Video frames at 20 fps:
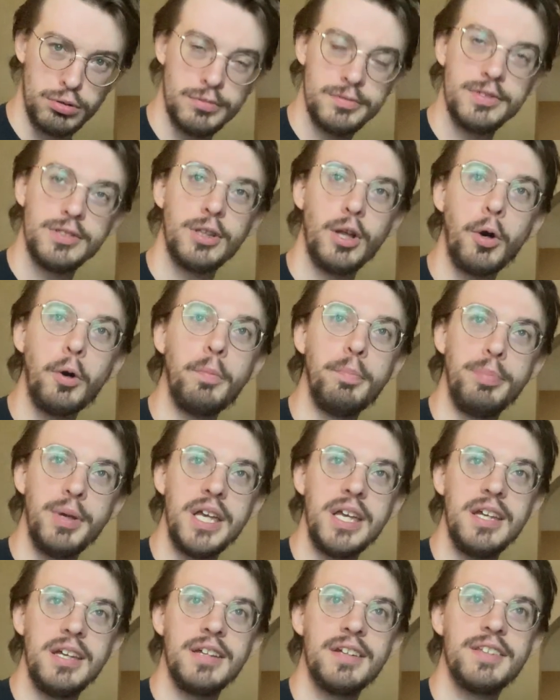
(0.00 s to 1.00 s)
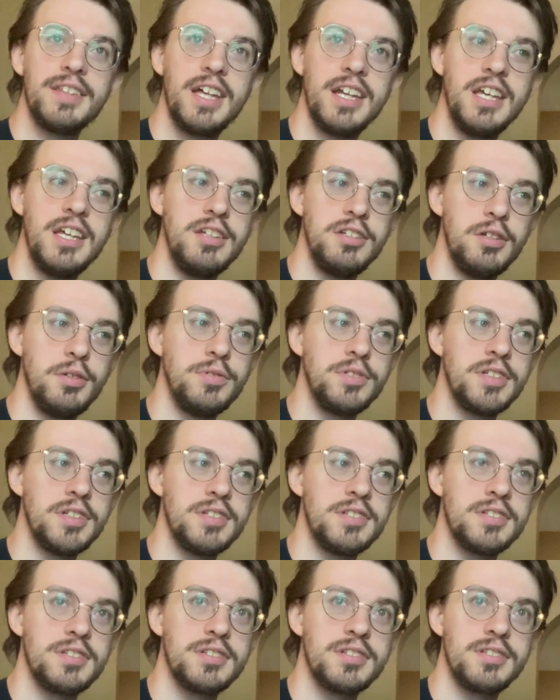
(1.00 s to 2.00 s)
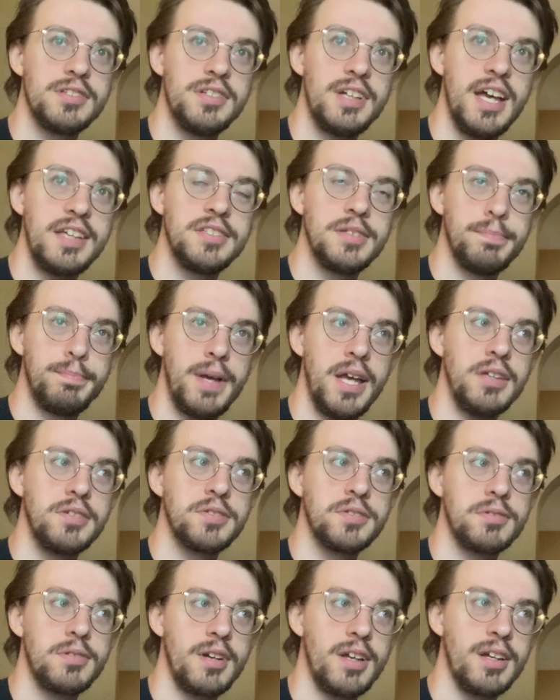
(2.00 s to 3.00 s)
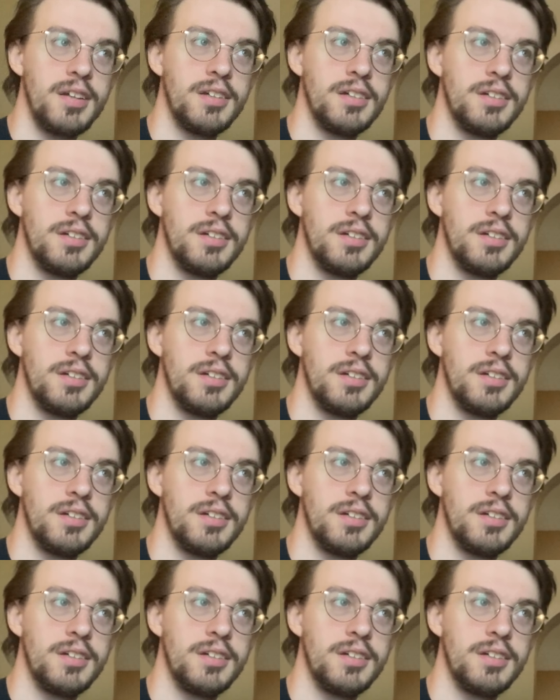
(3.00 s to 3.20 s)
low B that he uses as a bass string.